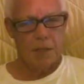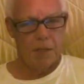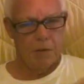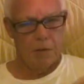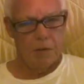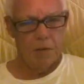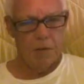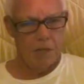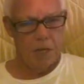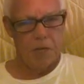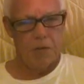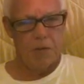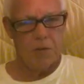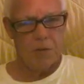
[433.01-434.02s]

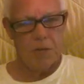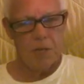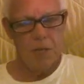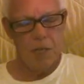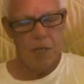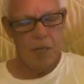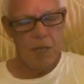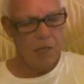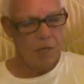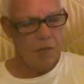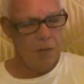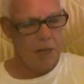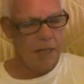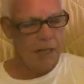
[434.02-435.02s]
organization things, to
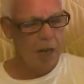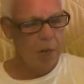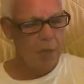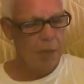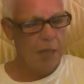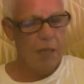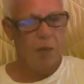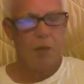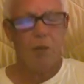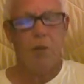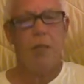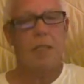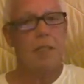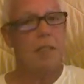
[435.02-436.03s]
try to get help, and I don't
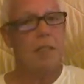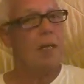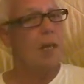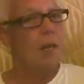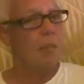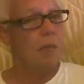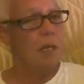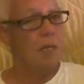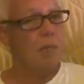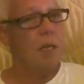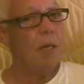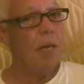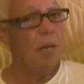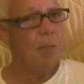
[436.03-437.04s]
know, is it because
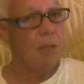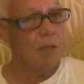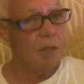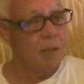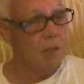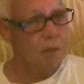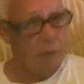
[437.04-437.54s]
my name is,